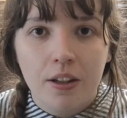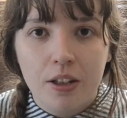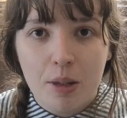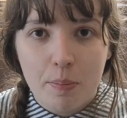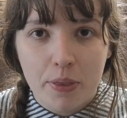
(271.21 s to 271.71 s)

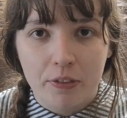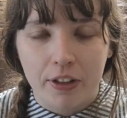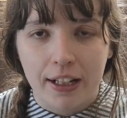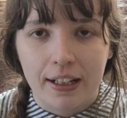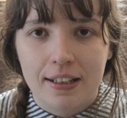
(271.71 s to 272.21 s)
Number
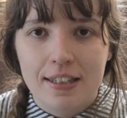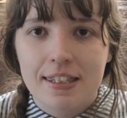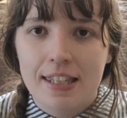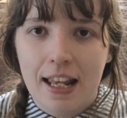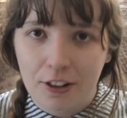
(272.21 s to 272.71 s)
three,
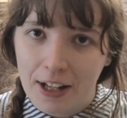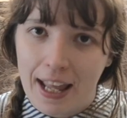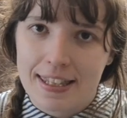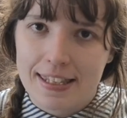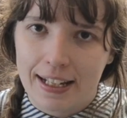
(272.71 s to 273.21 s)
sell on
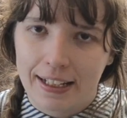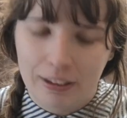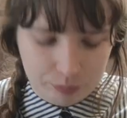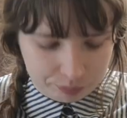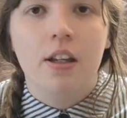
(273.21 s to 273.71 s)
Etsy.
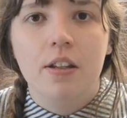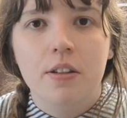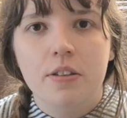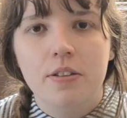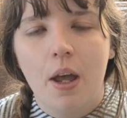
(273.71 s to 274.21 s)

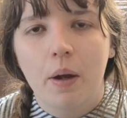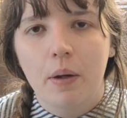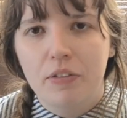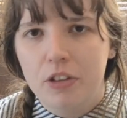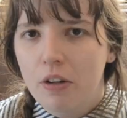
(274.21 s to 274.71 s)
So
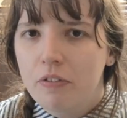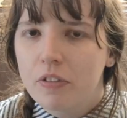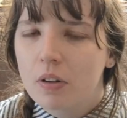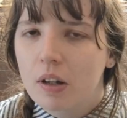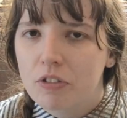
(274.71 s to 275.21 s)
if you don't
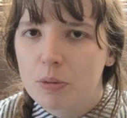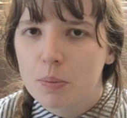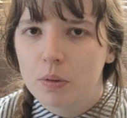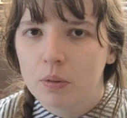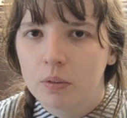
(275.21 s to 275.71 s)
feel
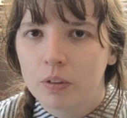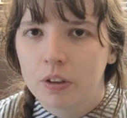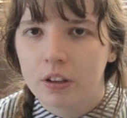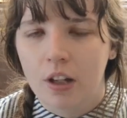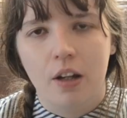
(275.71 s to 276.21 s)
comfortable,
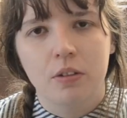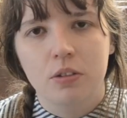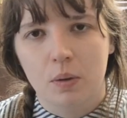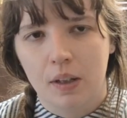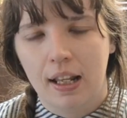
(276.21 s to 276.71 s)
you know,
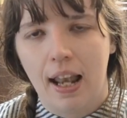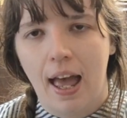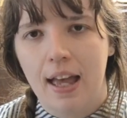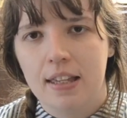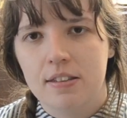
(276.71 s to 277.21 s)
doing a
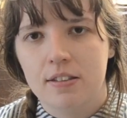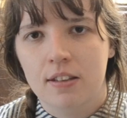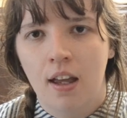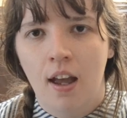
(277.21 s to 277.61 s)
class,